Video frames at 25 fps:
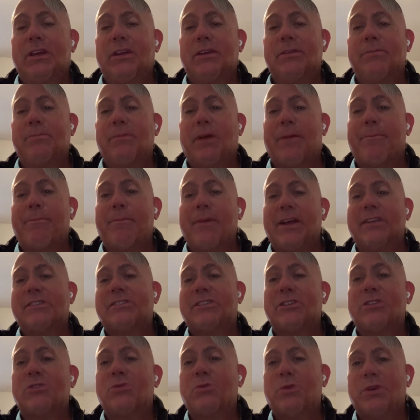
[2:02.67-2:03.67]

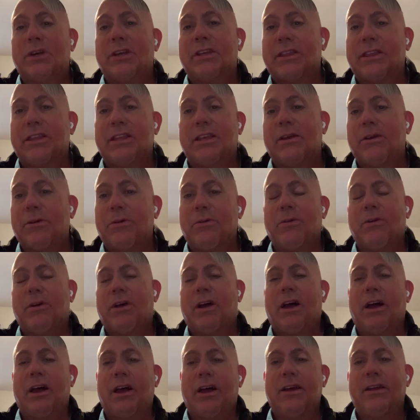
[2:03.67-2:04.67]
message with,
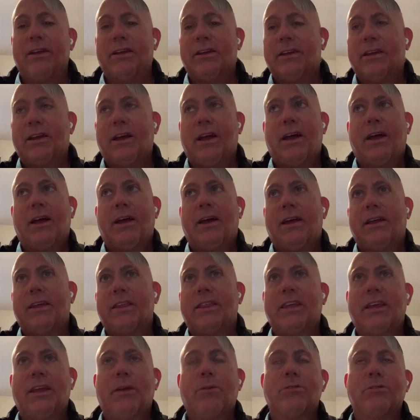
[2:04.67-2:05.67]
I
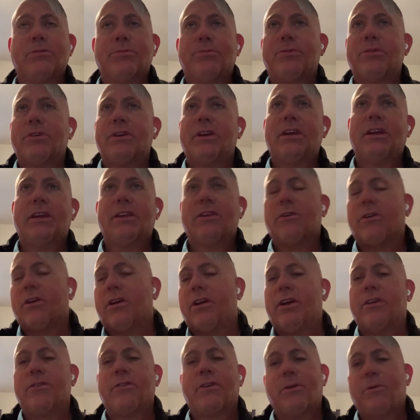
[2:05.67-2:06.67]
think it was Breathe or
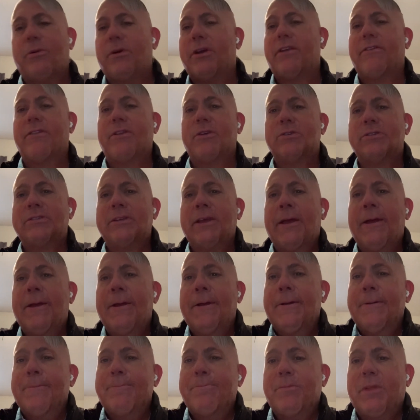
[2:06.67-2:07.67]
Hungry, one of those,
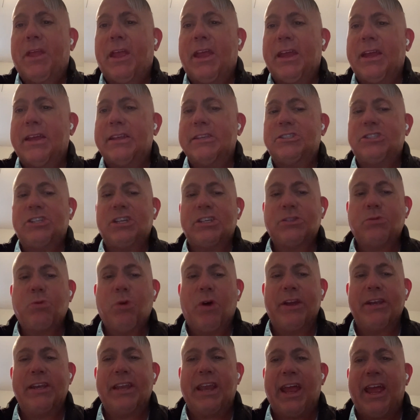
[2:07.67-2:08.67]
and just
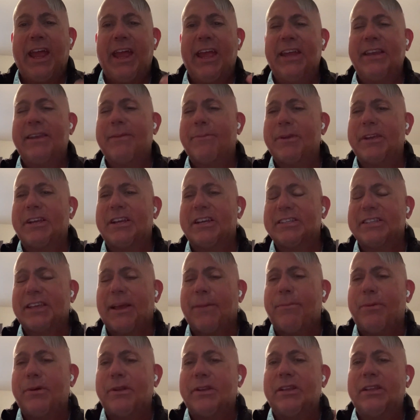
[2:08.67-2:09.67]
wanted to end it because
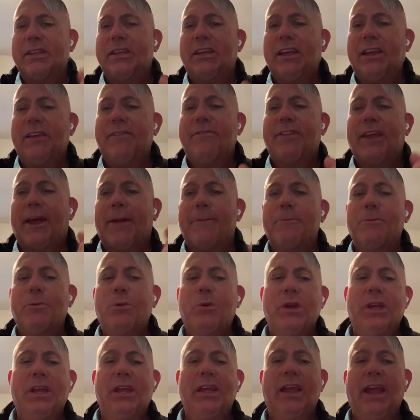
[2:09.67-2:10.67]
I believe that
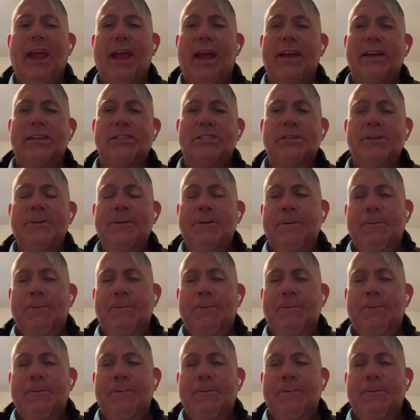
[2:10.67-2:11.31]
we as